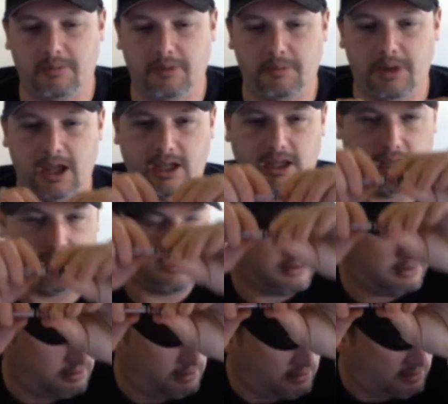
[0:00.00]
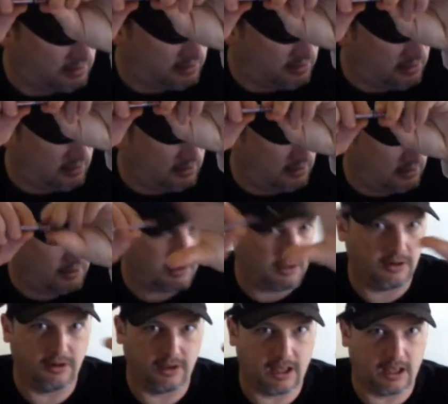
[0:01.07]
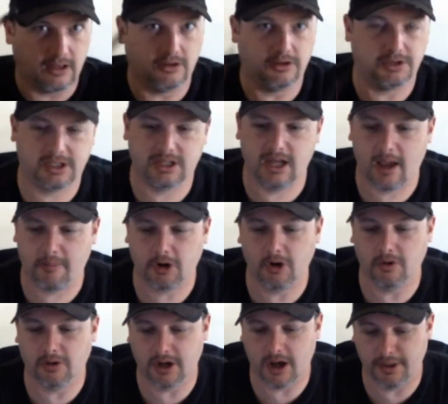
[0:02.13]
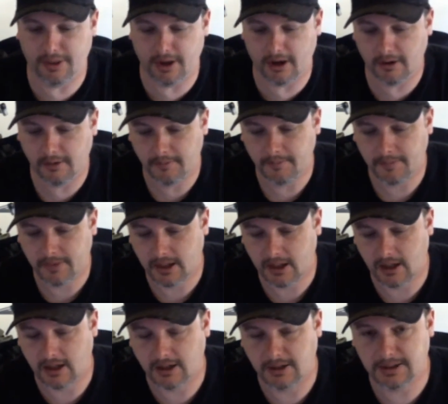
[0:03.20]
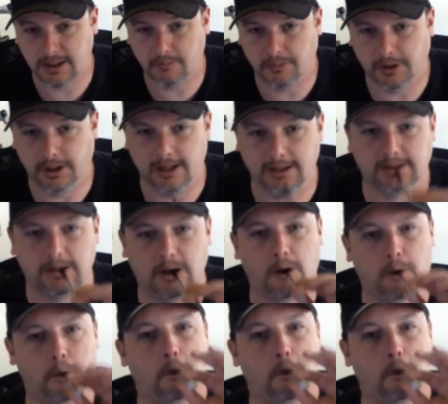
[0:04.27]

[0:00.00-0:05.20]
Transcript: it back in, you hear that little snap going on there, and it's in place